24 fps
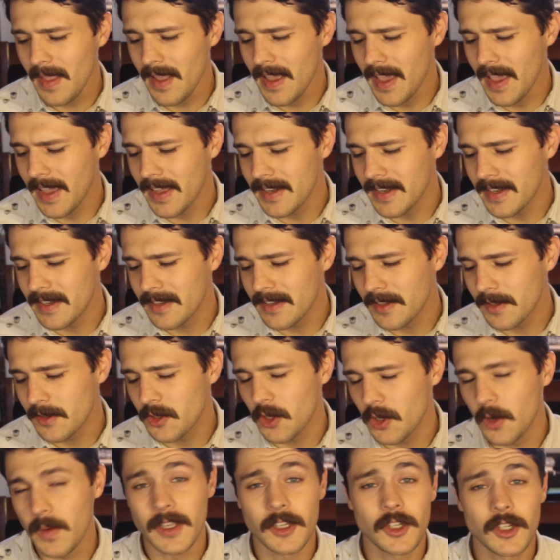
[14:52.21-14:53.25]
And
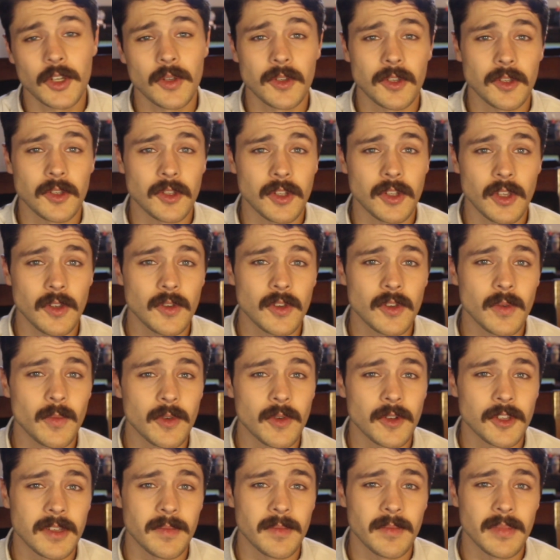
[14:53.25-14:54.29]
so he chooses to use a
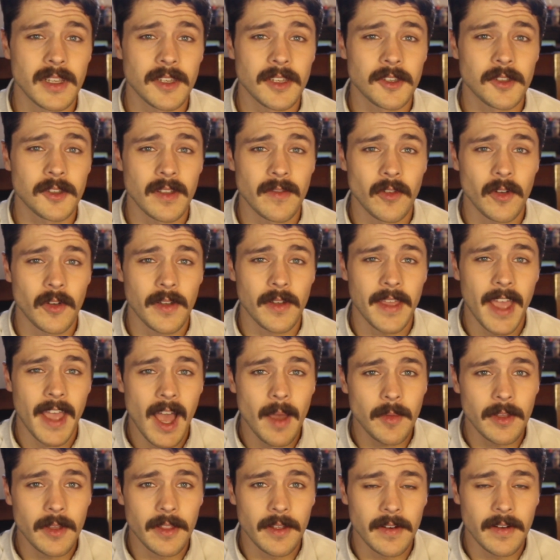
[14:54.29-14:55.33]
more simplistic
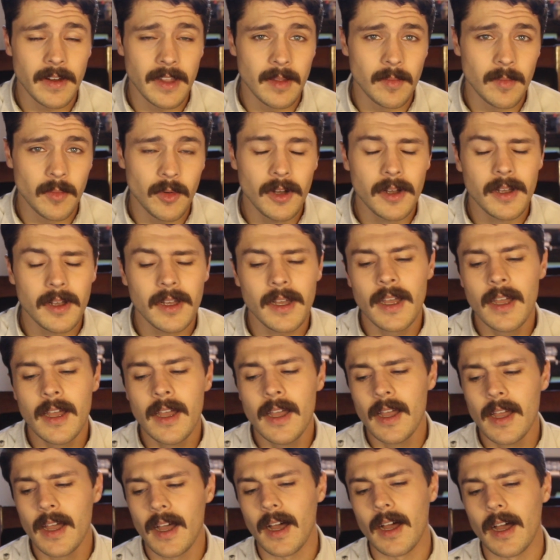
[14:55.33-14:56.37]
vocabulary in the book,
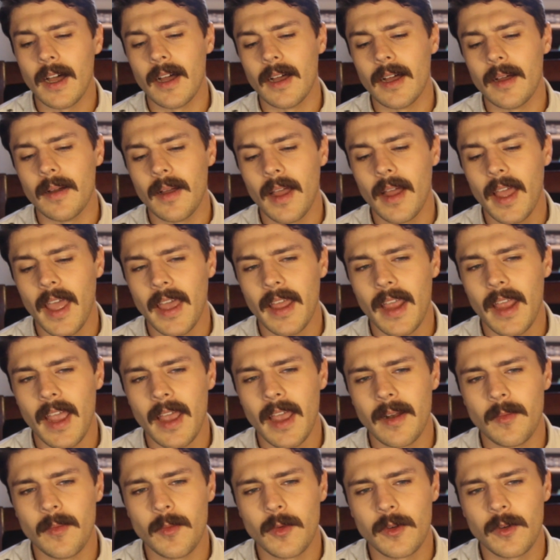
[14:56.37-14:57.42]

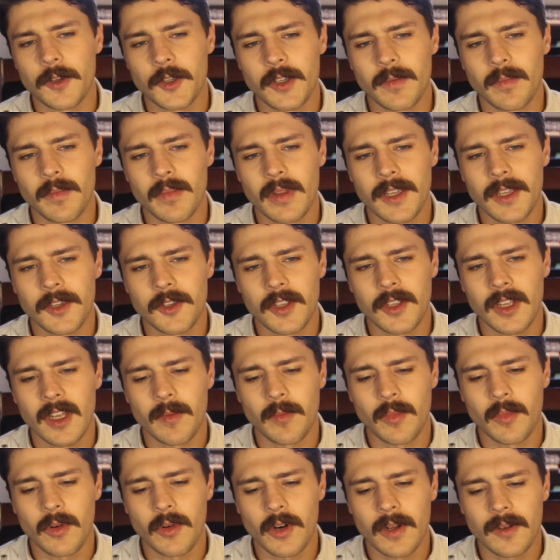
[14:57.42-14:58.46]
and a more simplistic
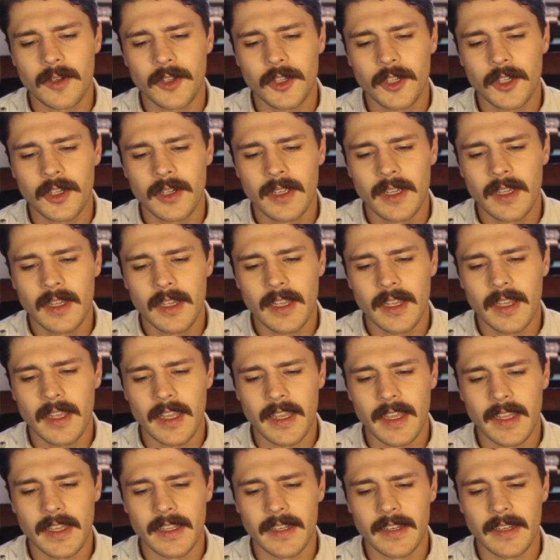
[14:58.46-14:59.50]
approach
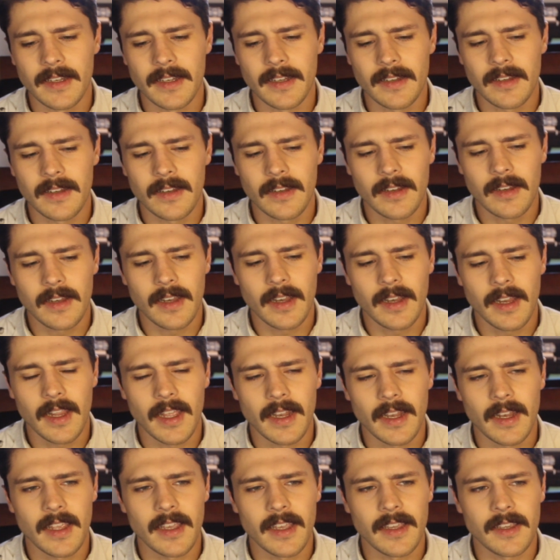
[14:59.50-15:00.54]
in
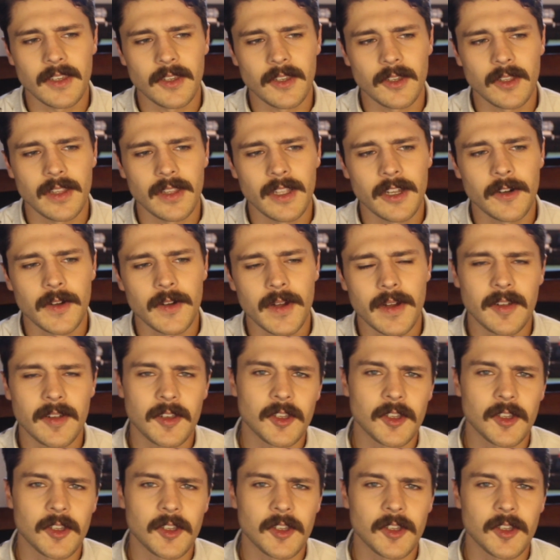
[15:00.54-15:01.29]
his literary